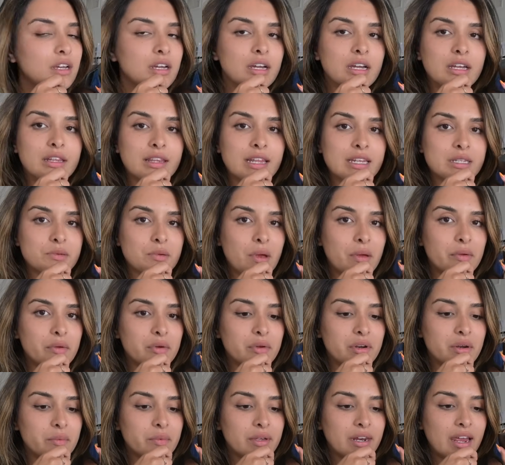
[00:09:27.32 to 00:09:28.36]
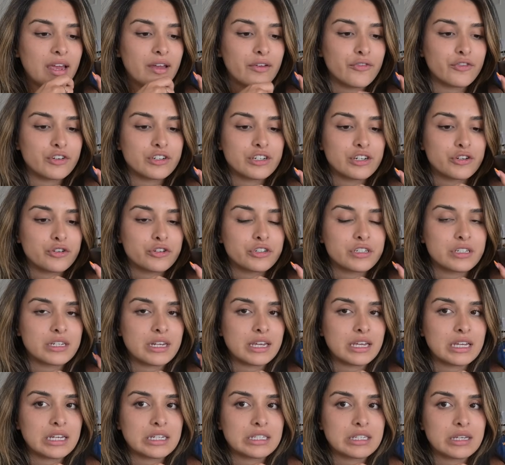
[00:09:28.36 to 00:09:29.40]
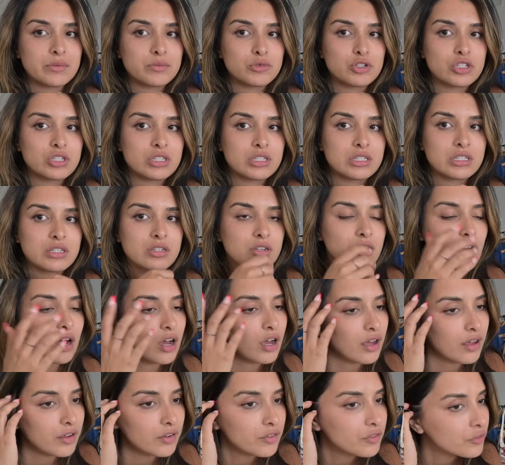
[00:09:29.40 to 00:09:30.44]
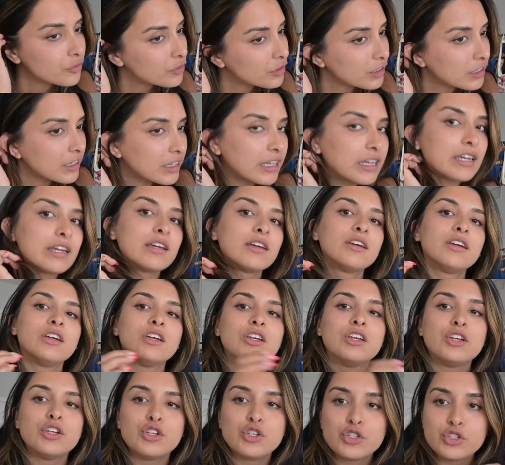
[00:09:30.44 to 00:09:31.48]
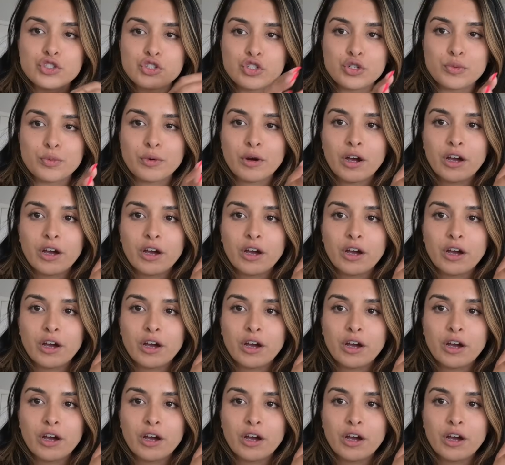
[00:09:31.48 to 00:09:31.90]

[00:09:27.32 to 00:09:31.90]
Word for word: and that's probably what I'm going to have for dinner tonight because I'm just not feeling super